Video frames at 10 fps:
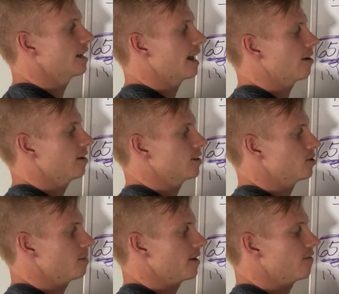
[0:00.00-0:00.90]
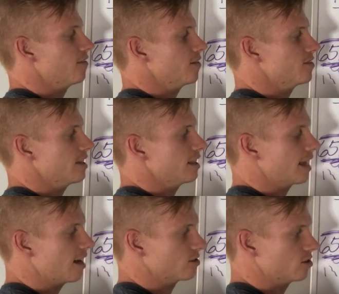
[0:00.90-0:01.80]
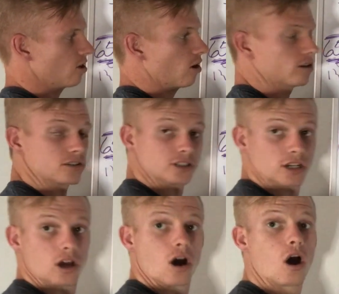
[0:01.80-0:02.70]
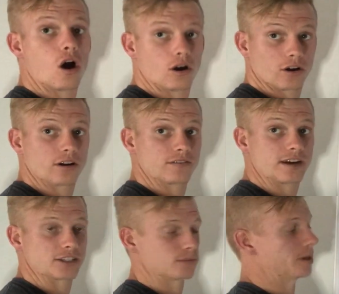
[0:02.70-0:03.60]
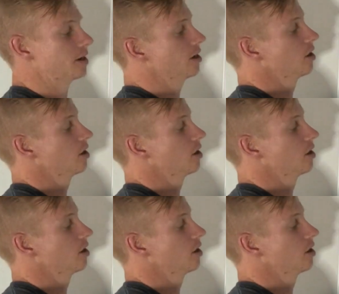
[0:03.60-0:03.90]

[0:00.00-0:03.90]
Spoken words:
down and spend $15,000 on our investment.